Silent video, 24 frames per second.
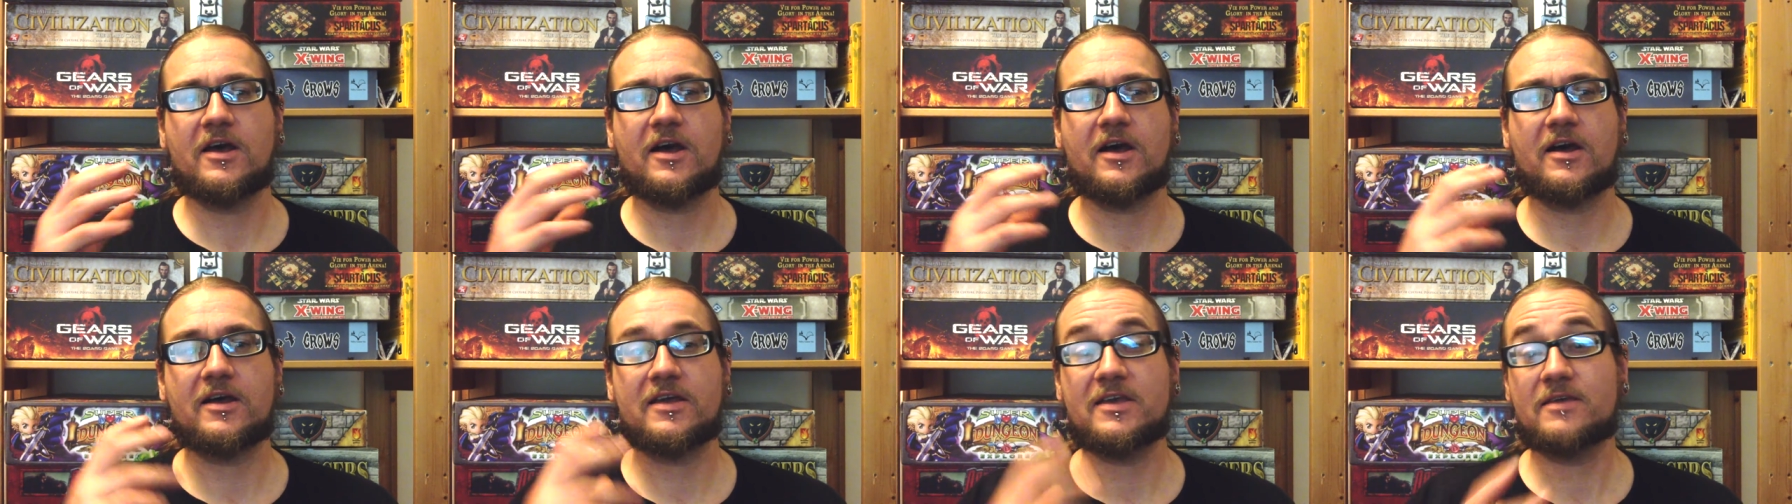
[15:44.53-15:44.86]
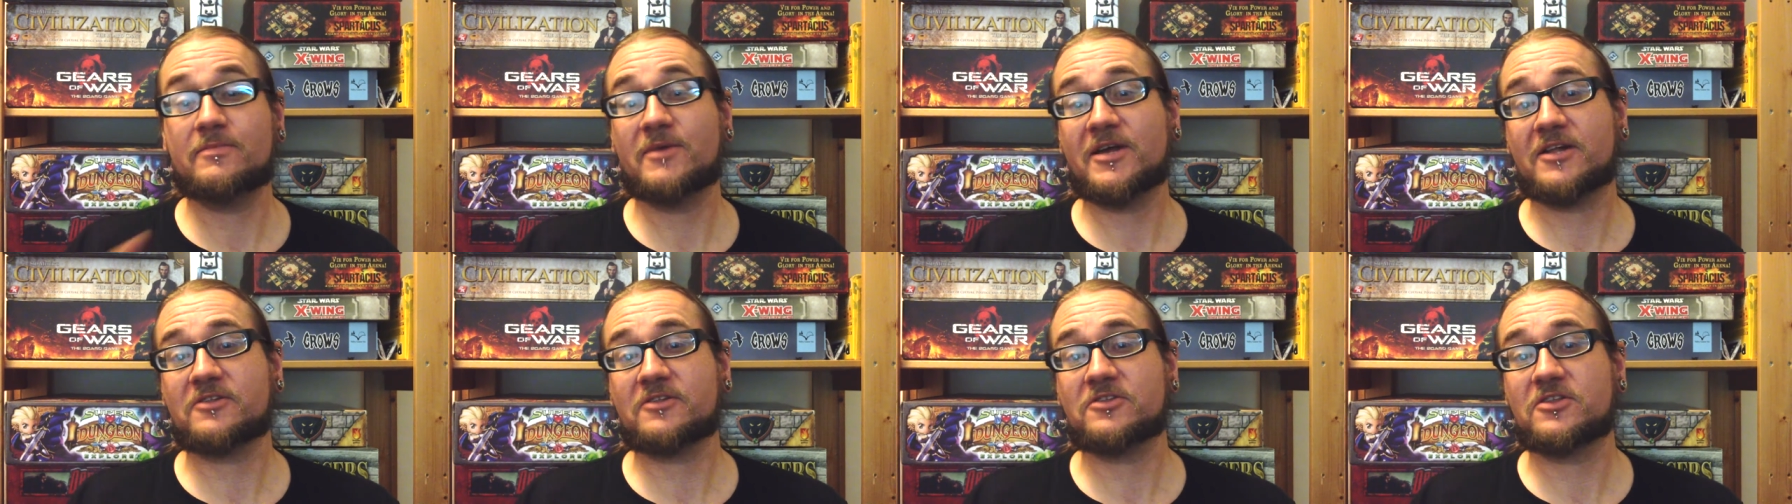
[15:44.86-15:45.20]
I
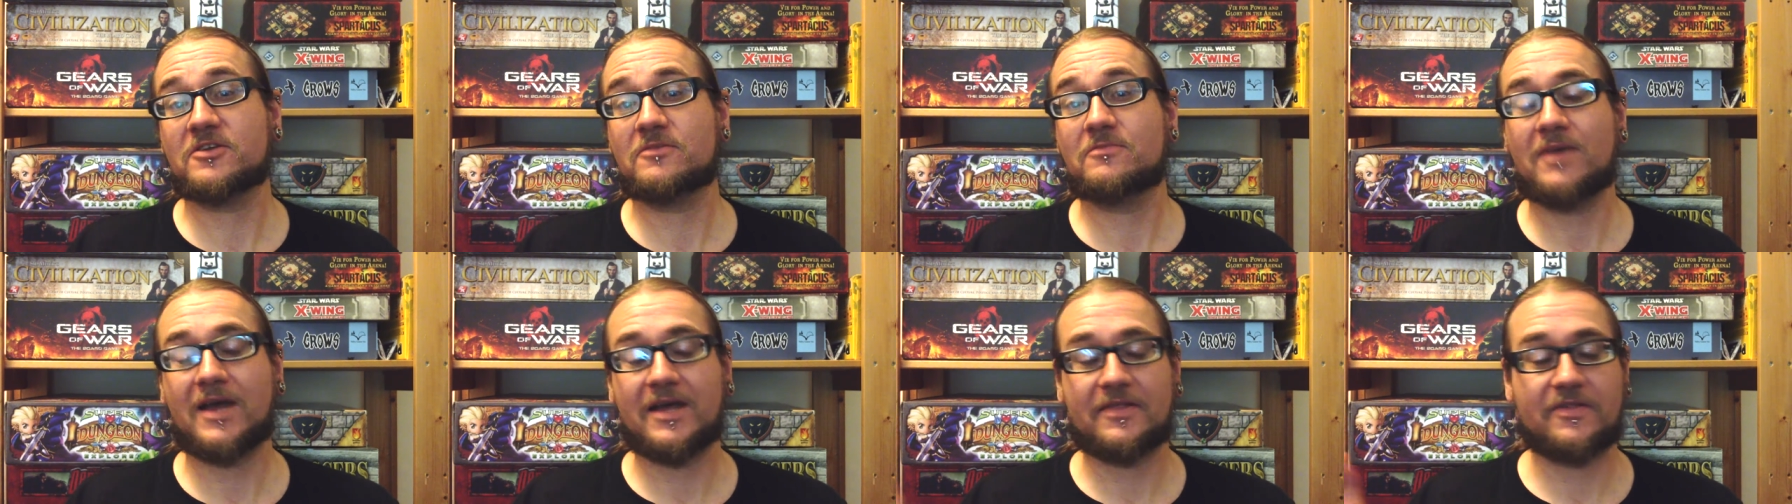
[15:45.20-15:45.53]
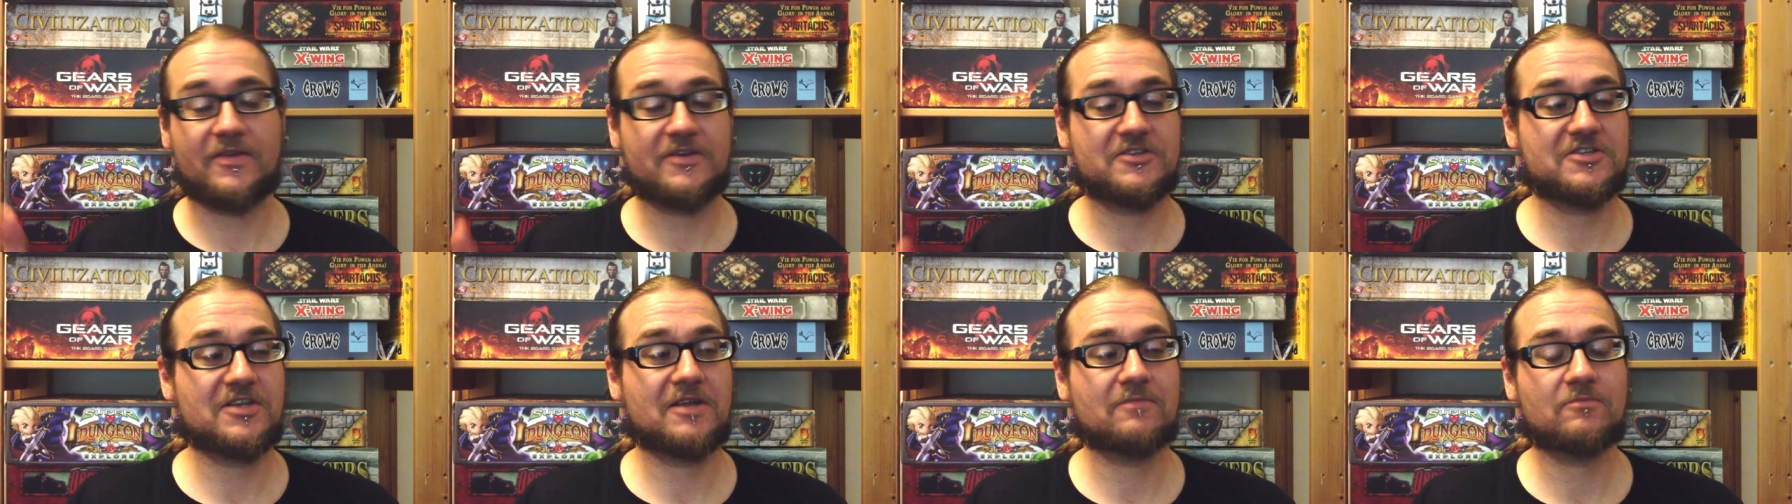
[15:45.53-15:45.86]
emailed them and
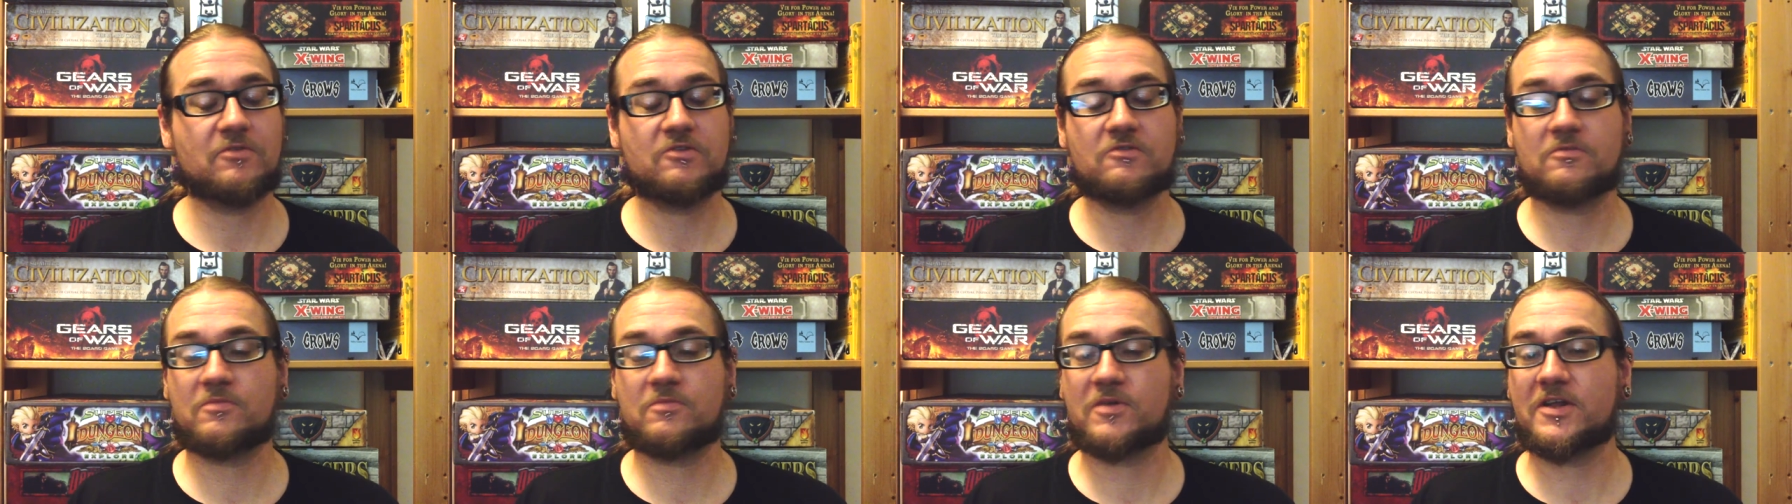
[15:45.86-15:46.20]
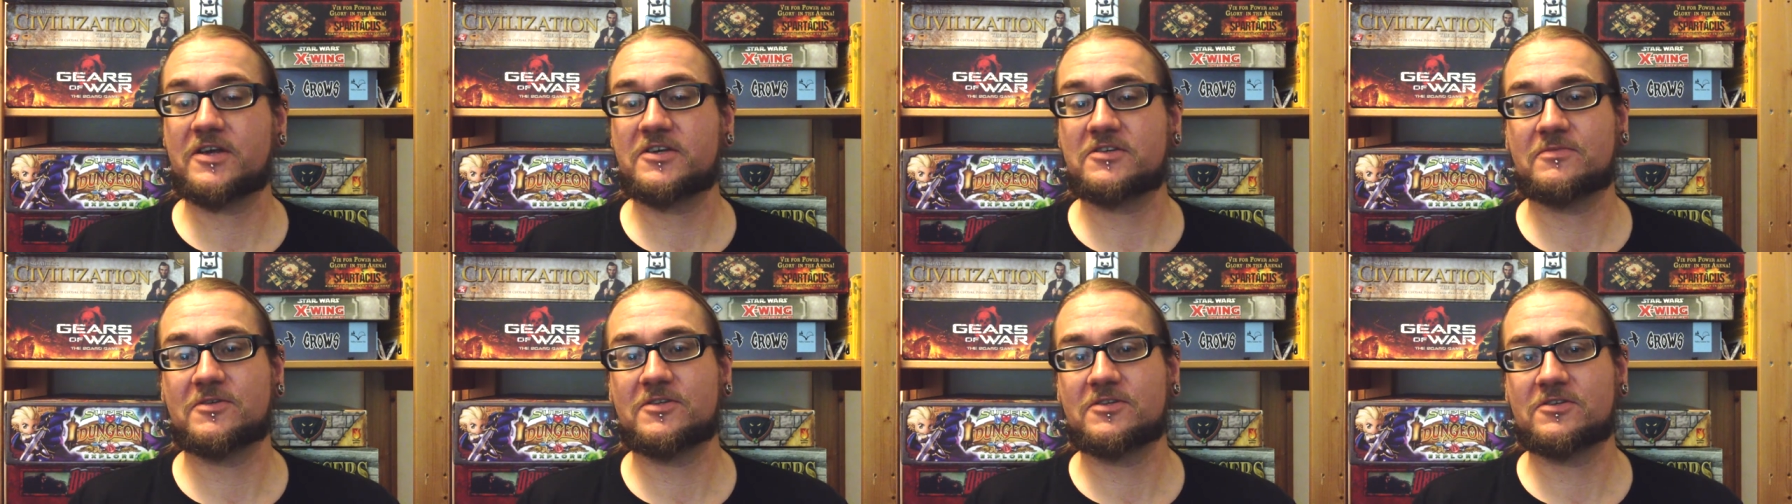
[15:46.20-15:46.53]
they sent me
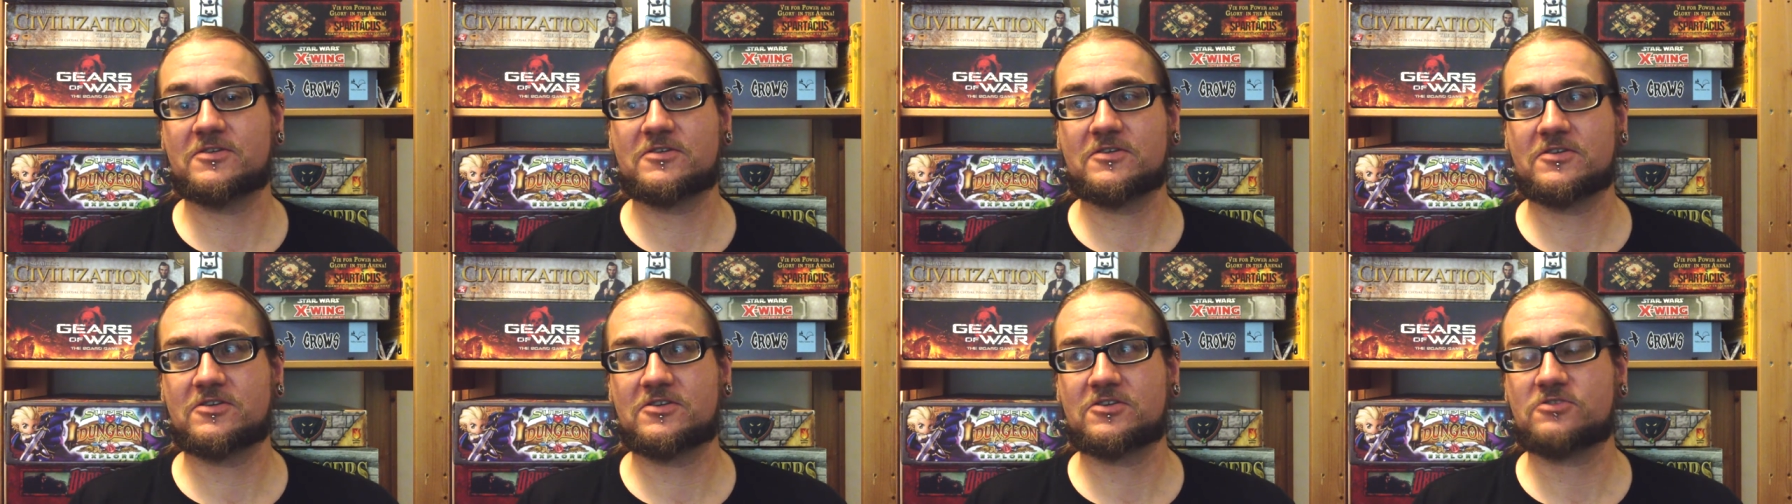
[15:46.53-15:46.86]
replacements